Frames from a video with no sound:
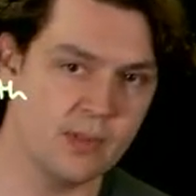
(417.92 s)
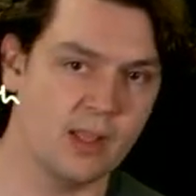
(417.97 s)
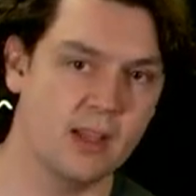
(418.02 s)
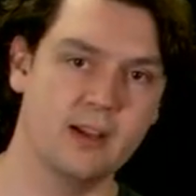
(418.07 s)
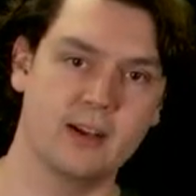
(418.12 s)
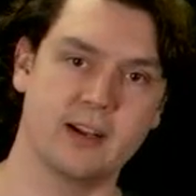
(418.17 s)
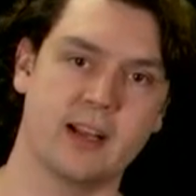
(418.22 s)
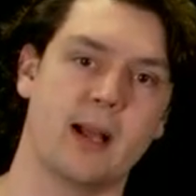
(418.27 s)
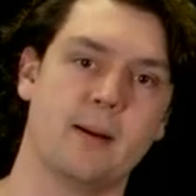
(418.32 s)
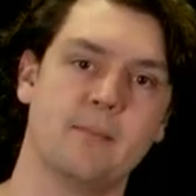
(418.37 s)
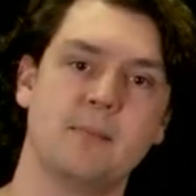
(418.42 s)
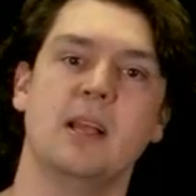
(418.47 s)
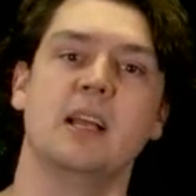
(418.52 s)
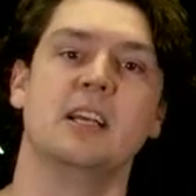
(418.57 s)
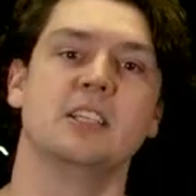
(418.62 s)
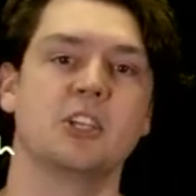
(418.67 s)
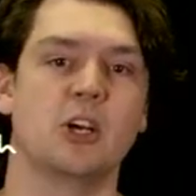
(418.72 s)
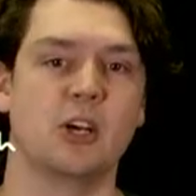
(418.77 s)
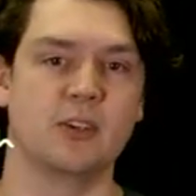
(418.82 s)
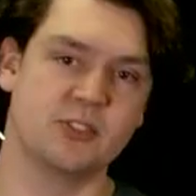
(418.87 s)
Okay,
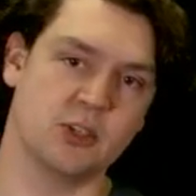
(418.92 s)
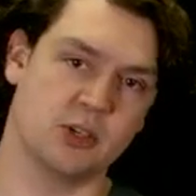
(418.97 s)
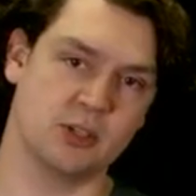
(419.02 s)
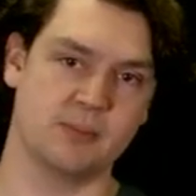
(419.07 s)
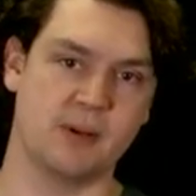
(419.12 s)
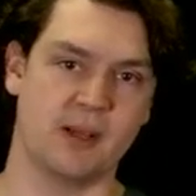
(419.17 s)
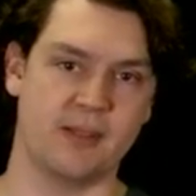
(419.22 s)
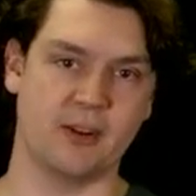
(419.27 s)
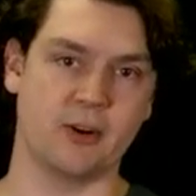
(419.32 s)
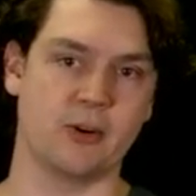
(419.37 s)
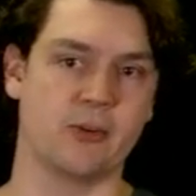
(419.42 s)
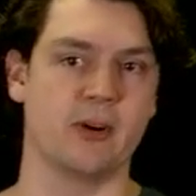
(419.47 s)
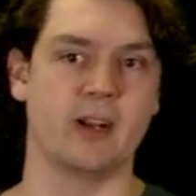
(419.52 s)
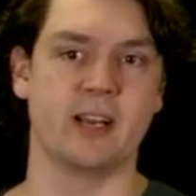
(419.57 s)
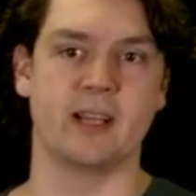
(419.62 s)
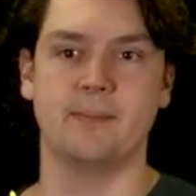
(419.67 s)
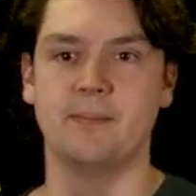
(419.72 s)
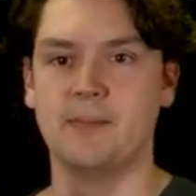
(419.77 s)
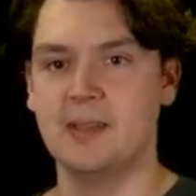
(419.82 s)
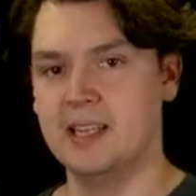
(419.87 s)
so I've talked about that
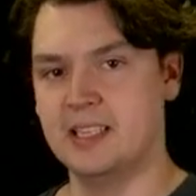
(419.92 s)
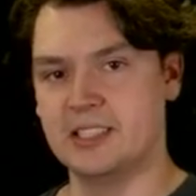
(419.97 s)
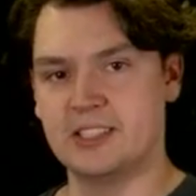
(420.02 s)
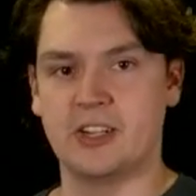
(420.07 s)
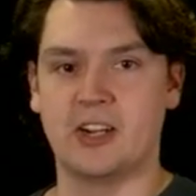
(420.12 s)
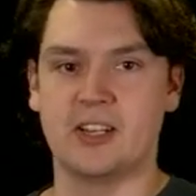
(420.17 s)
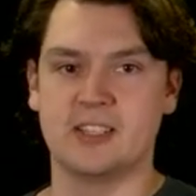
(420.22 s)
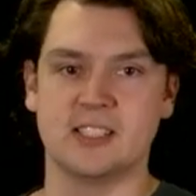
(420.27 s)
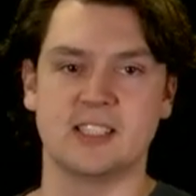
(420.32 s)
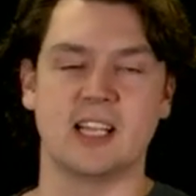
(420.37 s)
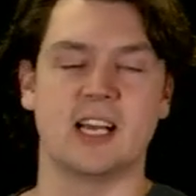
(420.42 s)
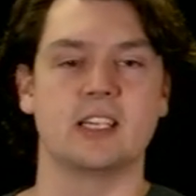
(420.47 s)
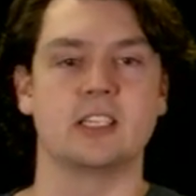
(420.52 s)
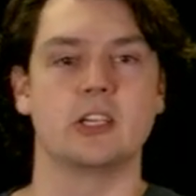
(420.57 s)
already, so I think that